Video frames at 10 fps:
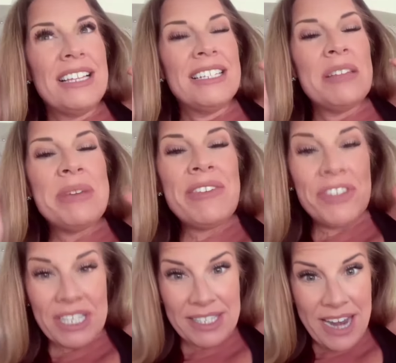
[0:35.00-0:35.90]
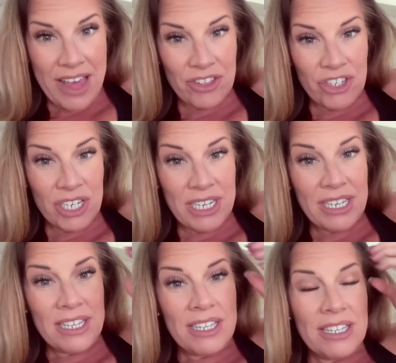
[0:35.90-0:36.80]
Let me give you this analogy.
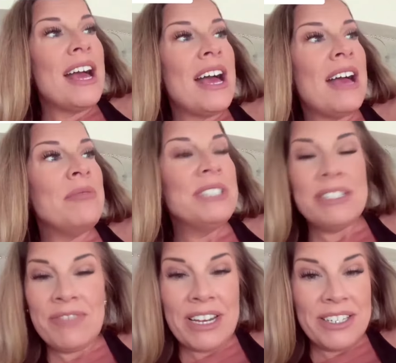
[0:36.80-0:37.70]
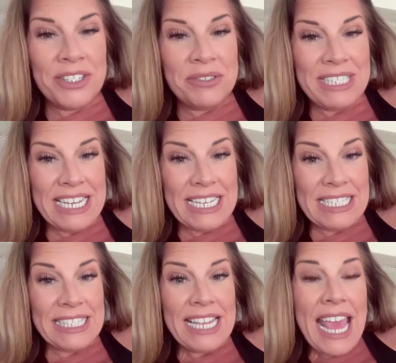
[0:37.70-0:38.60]
I was invited to a
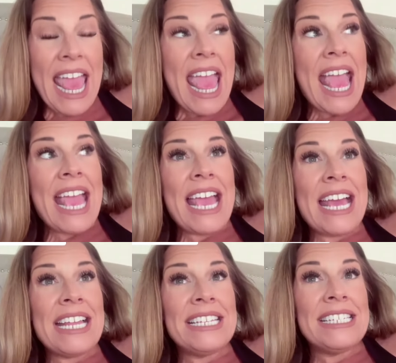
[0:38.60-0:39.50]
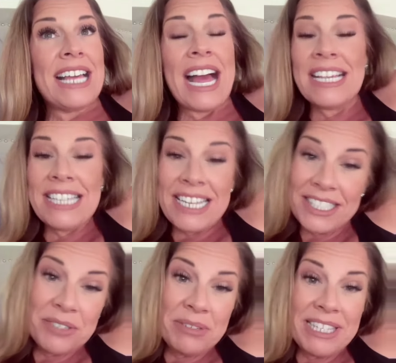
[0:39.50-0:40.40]
dance and I
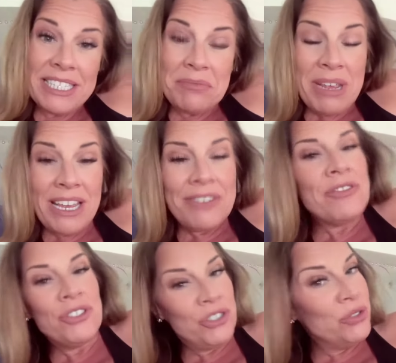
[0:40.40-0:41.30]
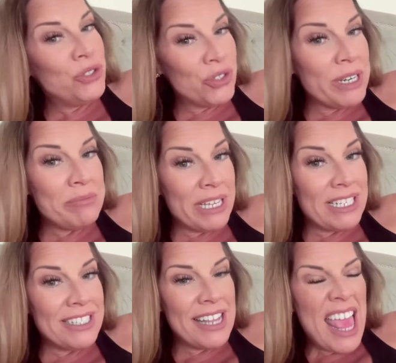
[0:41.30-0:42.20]
danced with this man for two straight
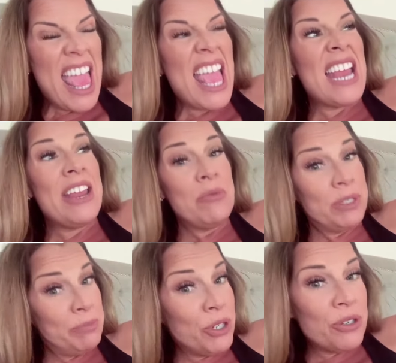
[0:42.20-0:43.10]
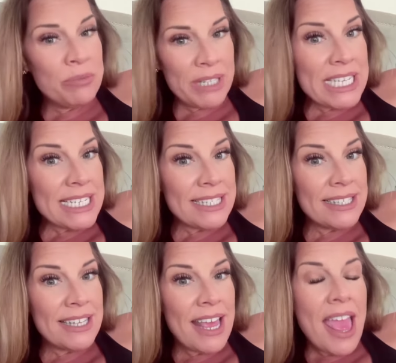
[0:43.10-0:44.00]
months, and it was pure
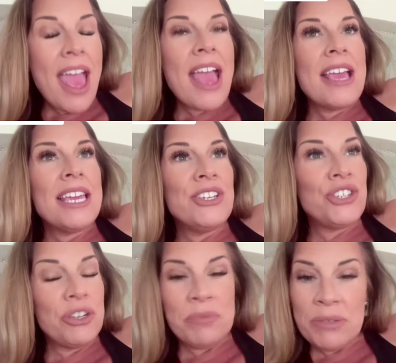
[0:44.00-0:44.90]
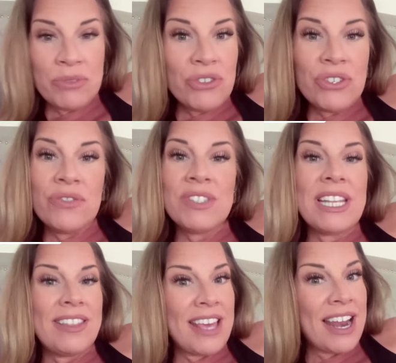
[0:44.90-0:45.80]
bliss. He showed me moves
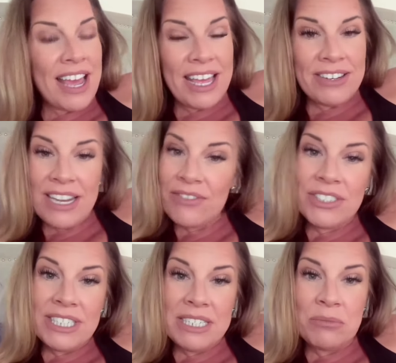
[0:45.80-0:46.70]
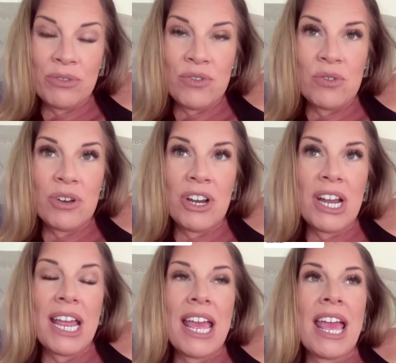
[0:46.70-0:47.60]
that I had never seen before,
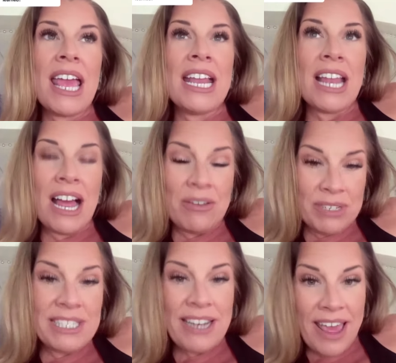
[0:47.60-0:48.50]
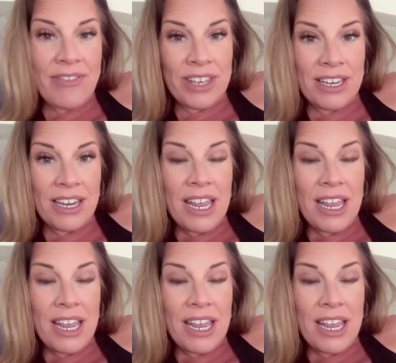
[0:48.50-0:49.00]
and I was in heaven.